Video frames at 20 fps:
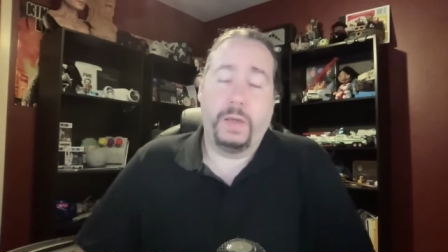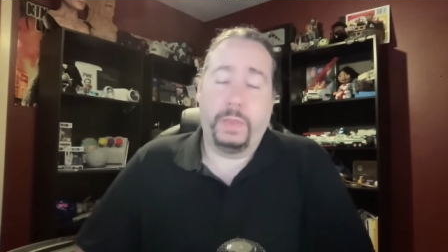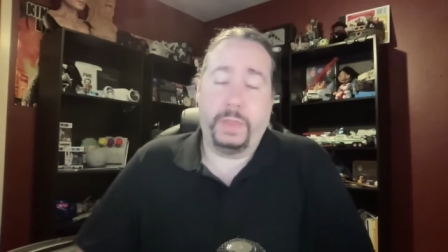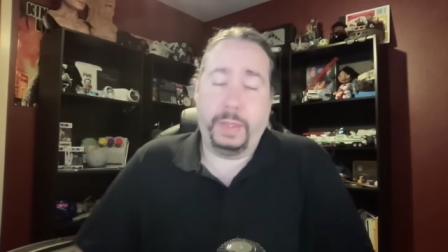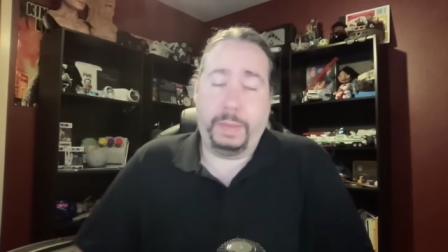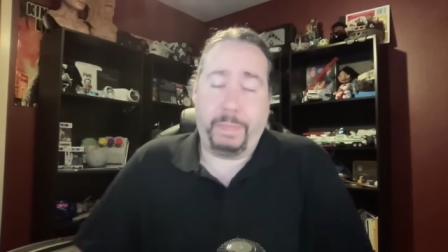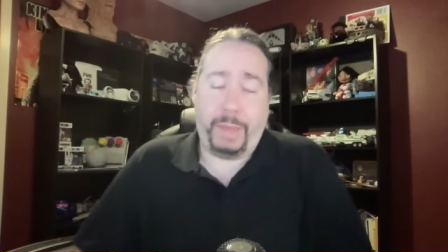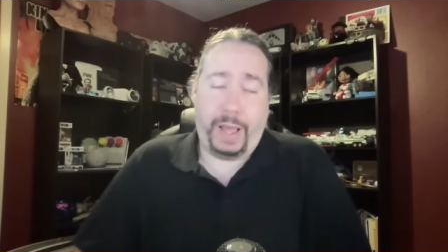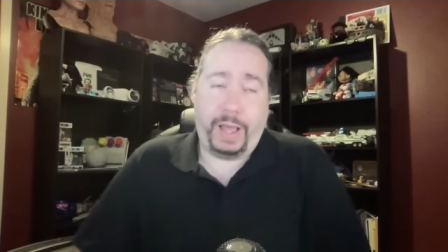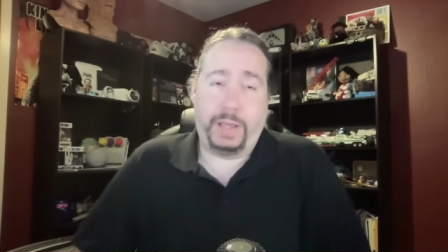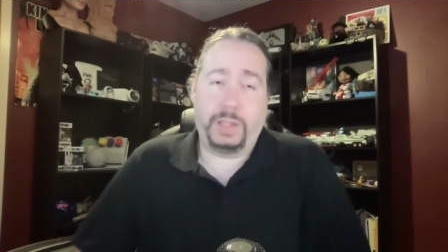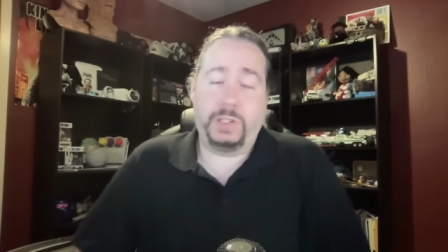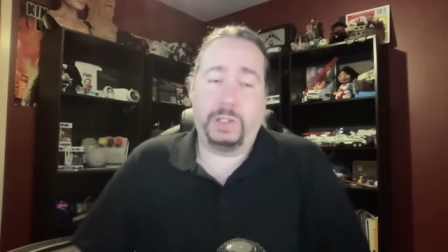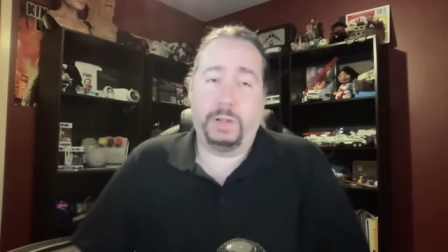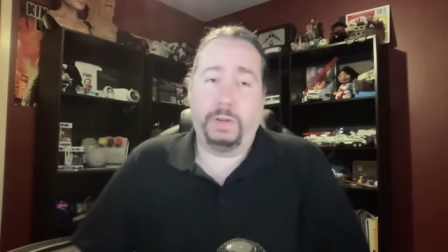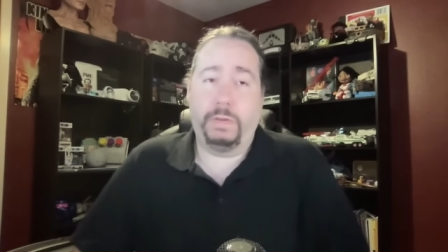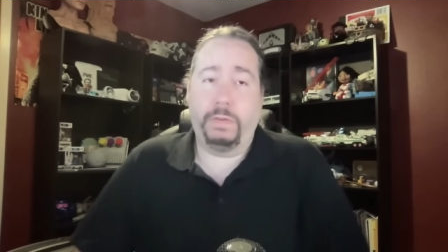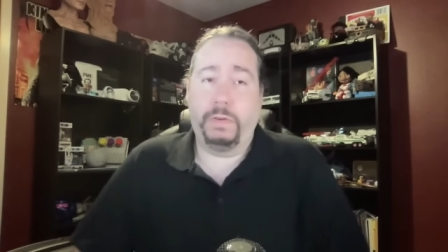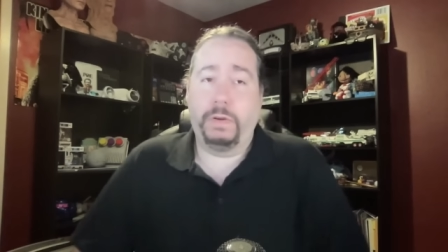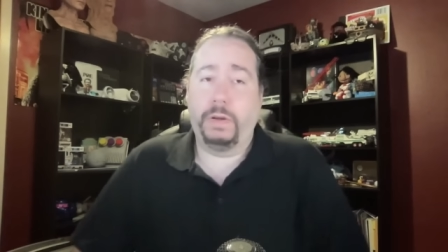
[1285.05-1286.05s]
the
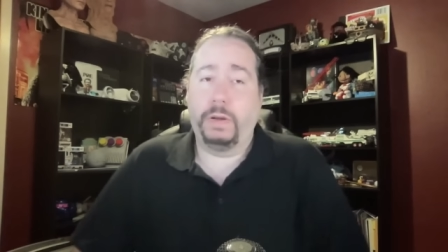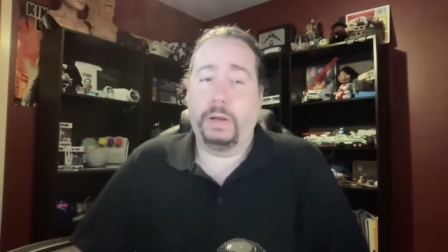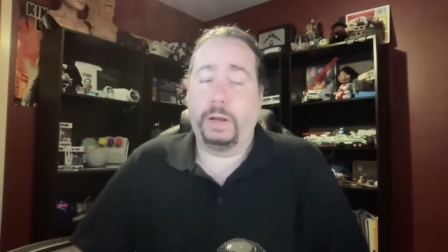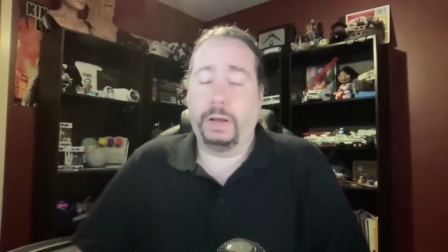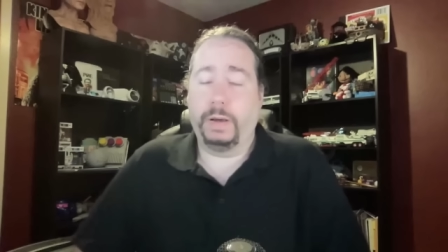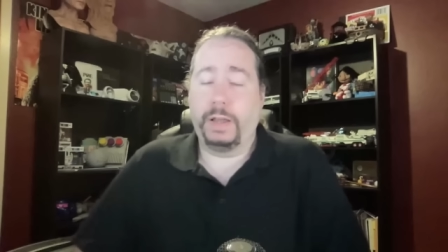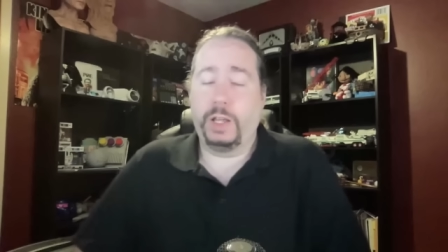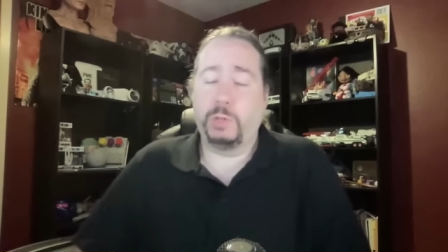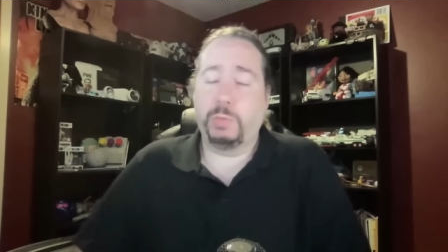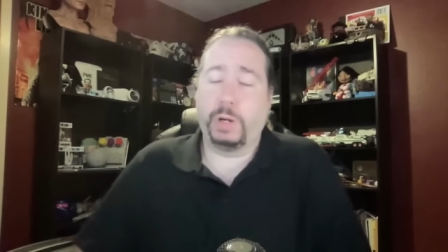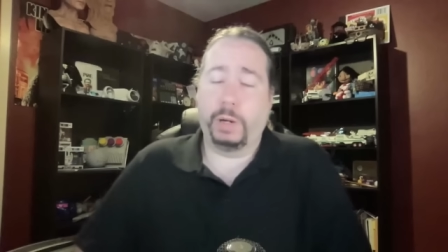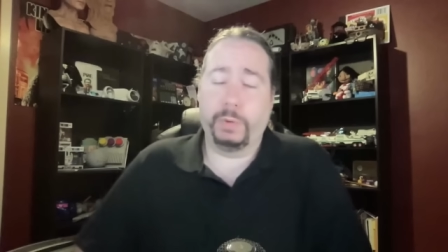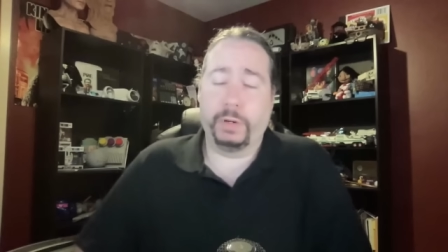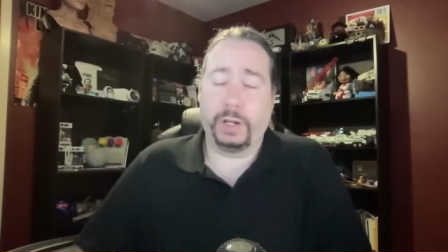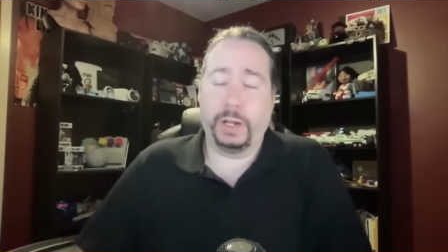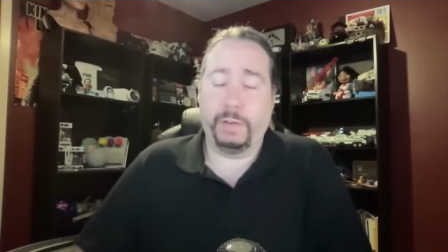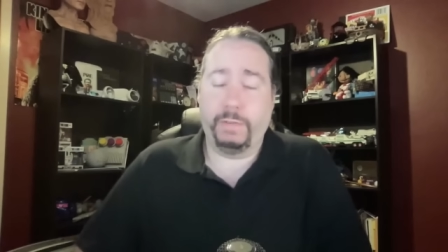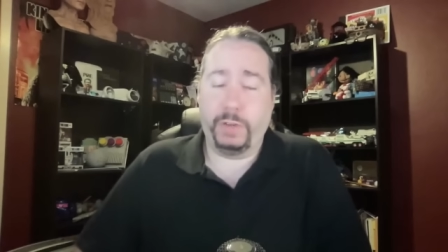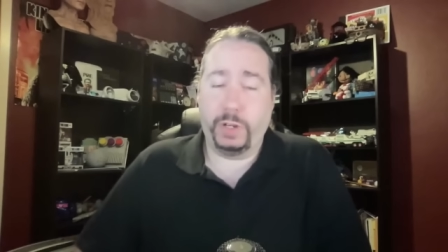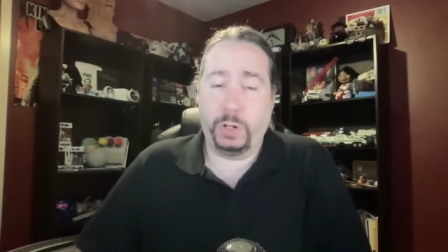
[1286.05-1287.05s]
massive uh, H Bomber
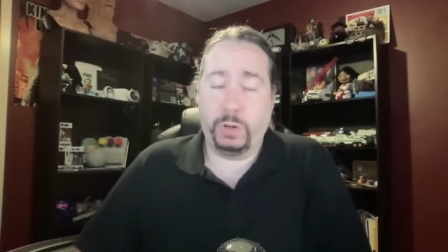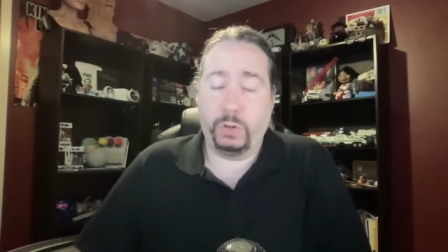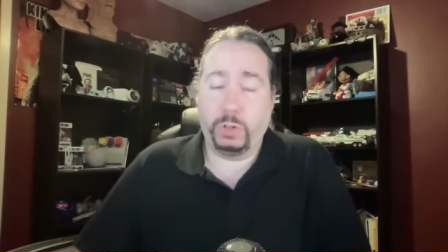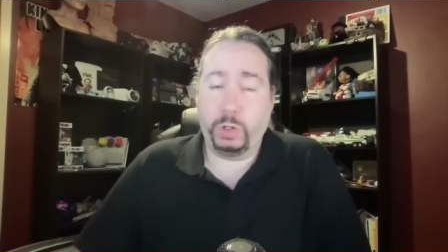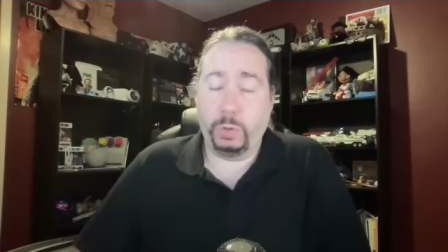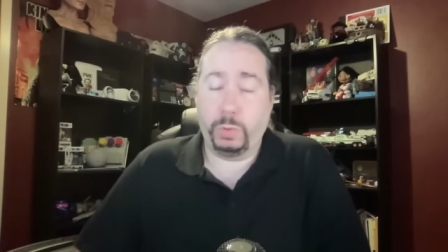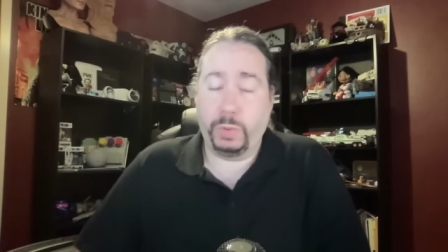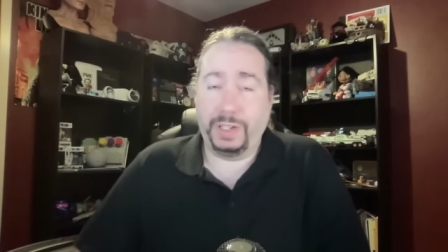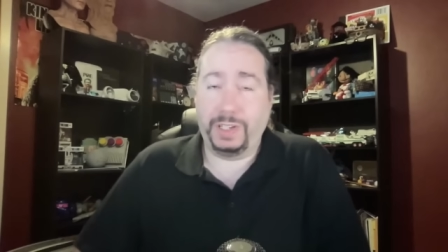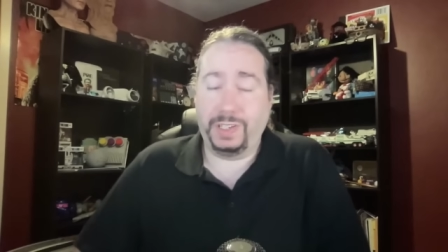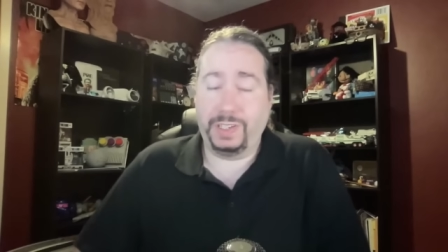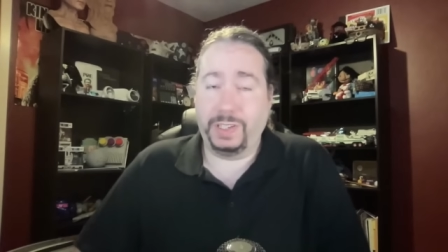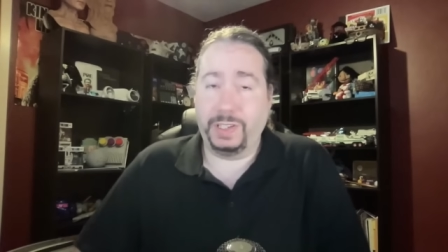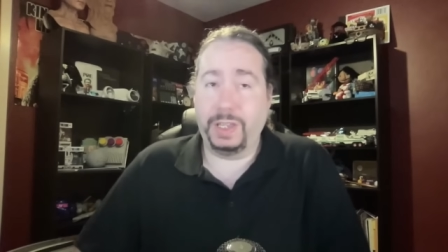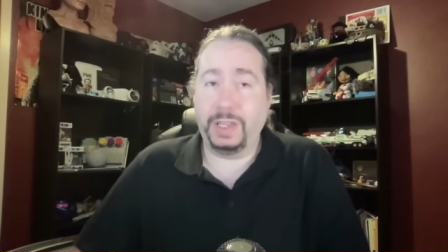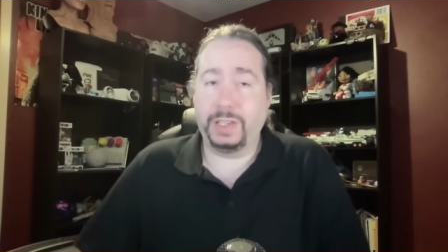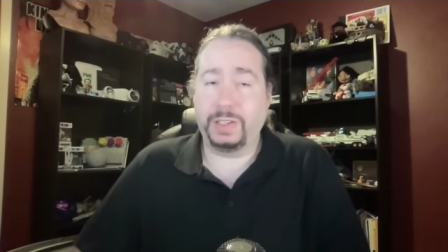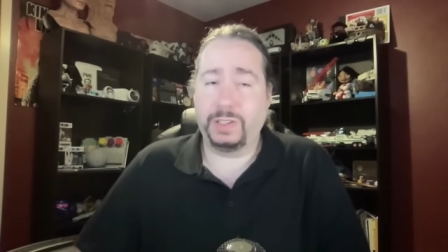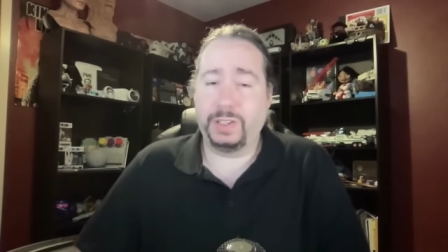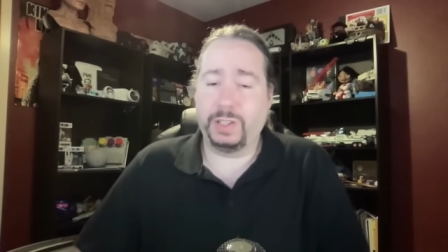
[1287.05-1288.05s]
Guy video to
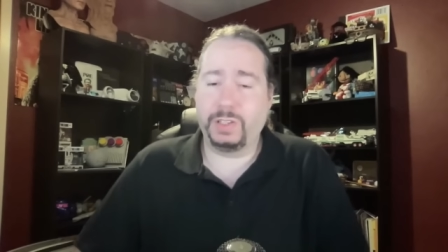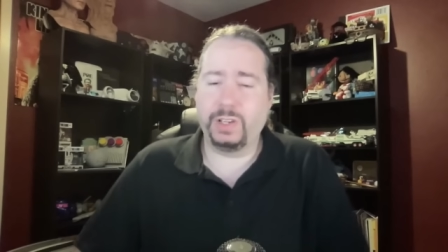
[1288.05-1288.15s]
exist,